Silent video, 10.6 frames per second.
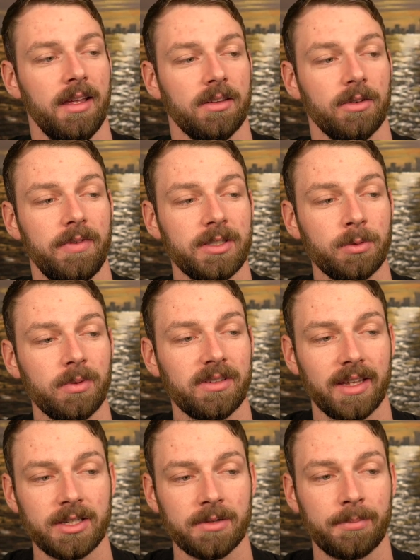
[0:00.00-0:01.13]
So
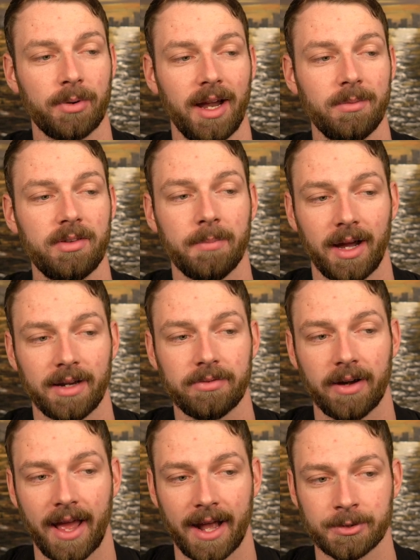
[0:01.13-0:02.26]
visualization primes the mind
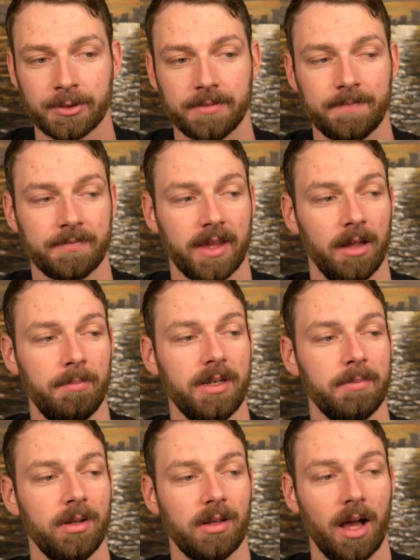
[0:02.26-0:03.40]
for action, helping to
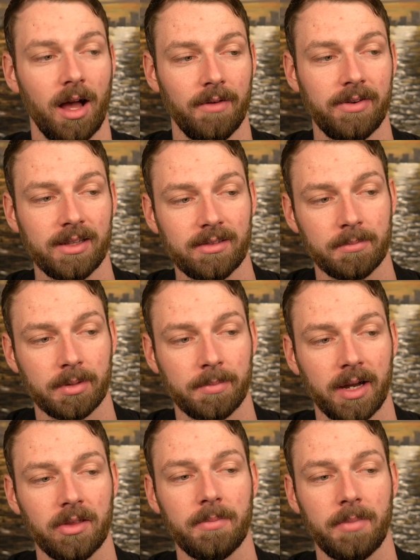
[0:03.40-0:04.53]
build confidence and
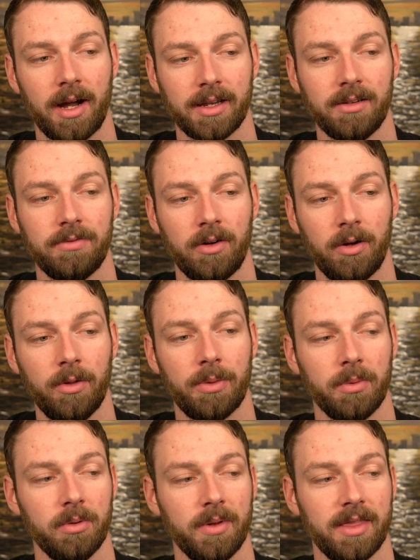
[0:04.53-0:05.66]
prepare the body to follow
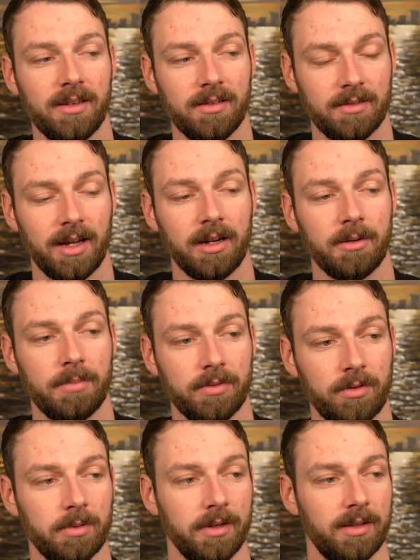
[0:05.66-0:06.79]
through with the desired
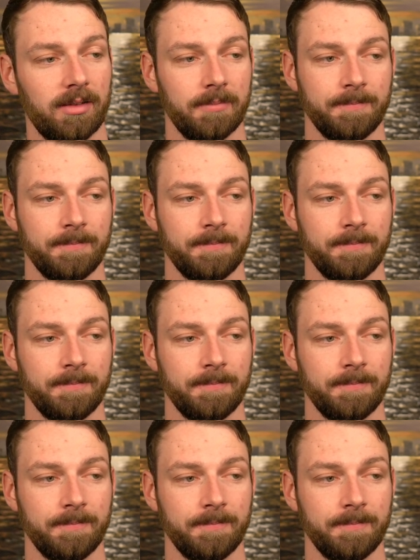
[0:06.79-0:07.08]
performance.